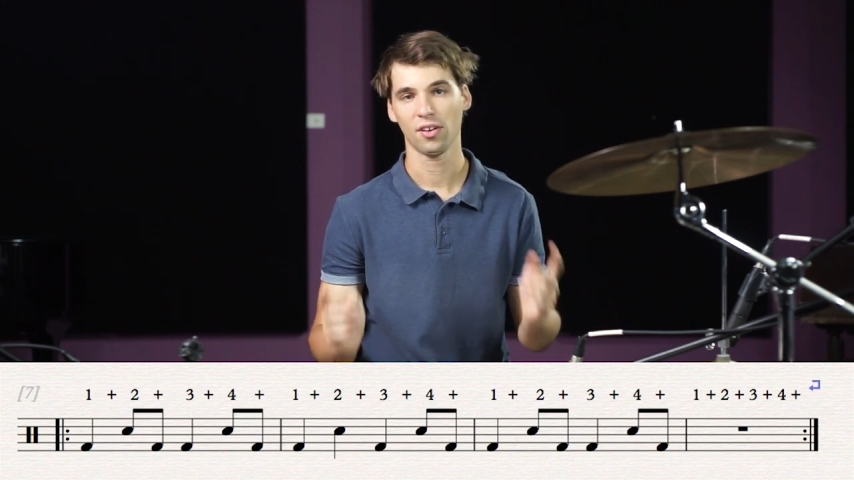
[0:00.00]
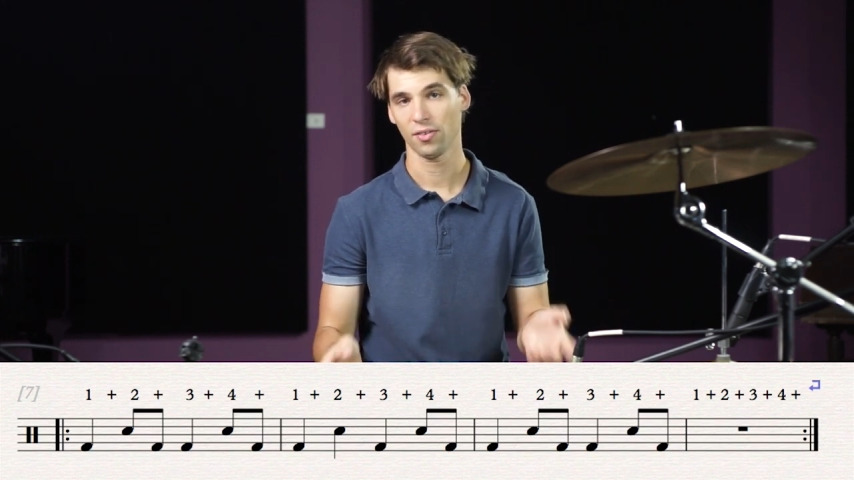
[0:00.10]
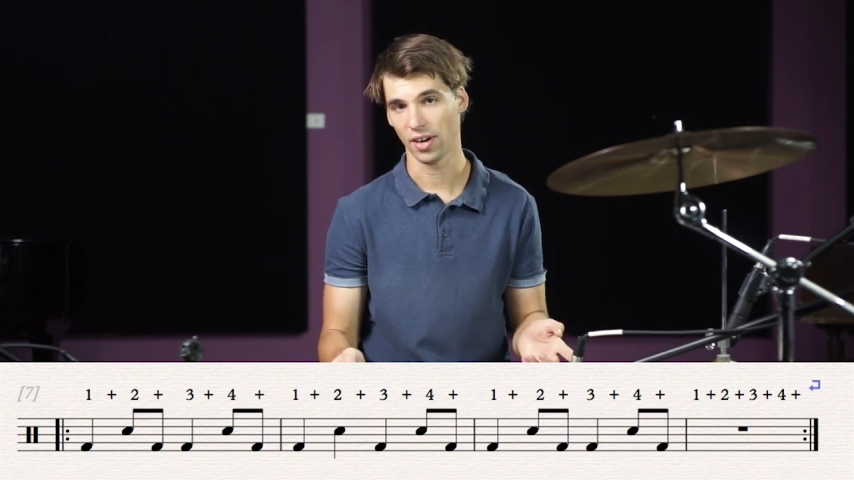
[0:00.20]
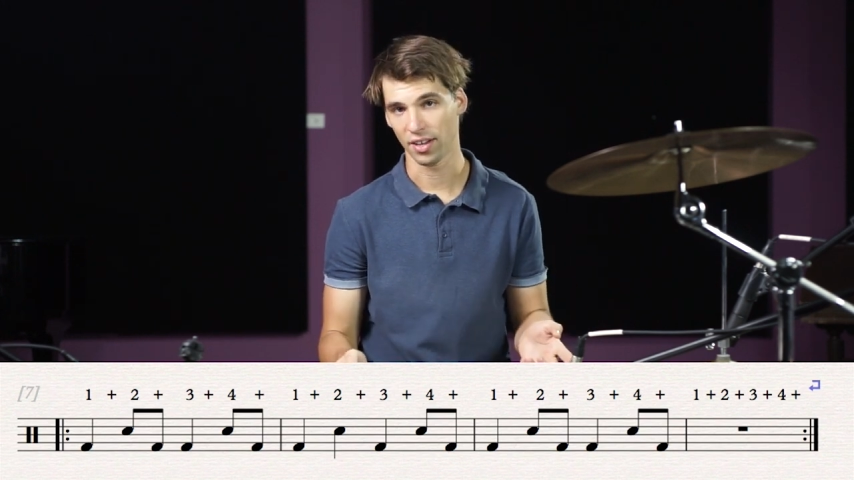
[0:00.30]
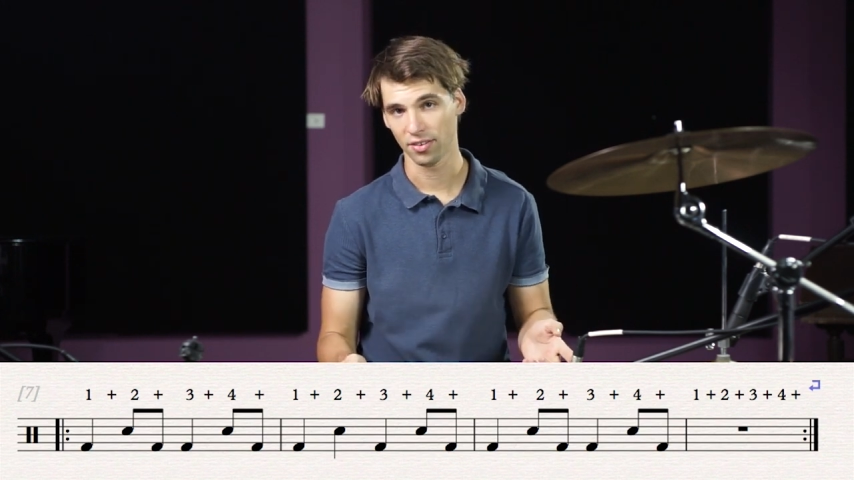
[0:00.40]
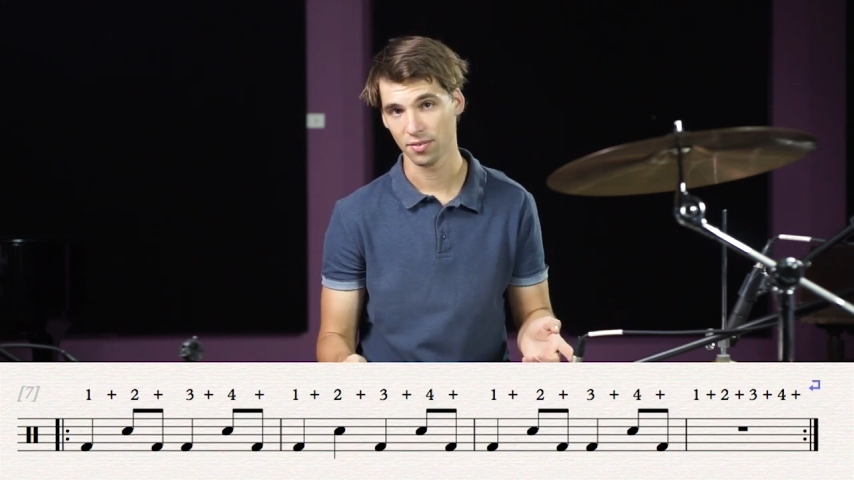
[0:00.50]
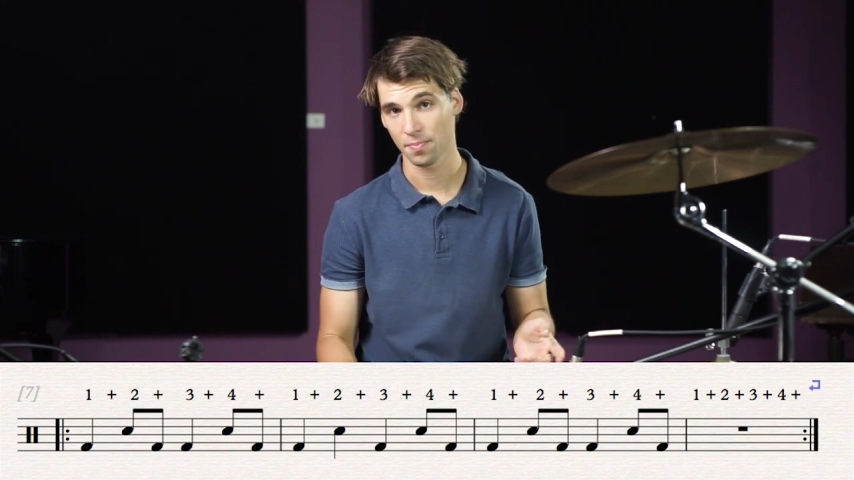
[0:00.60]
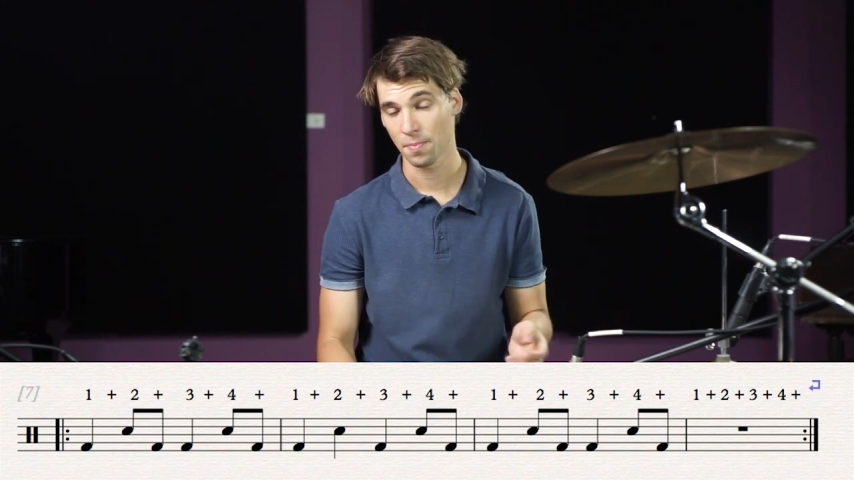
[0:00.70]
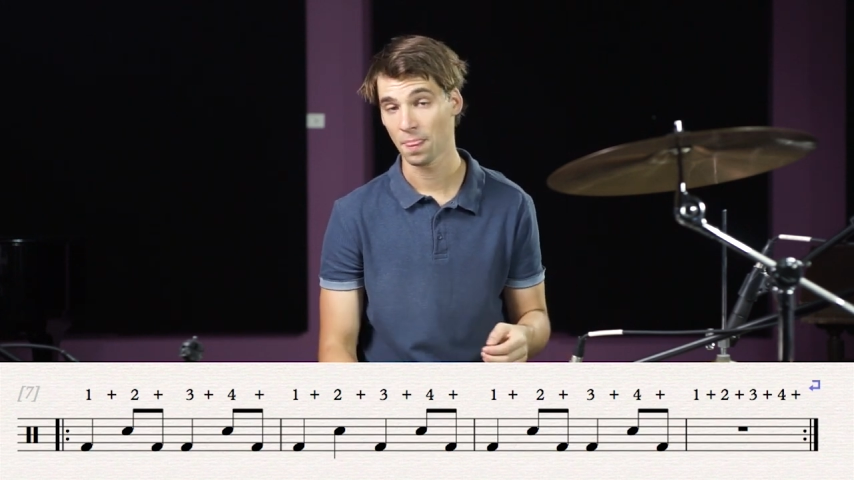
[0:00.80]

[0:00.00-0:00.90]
rest.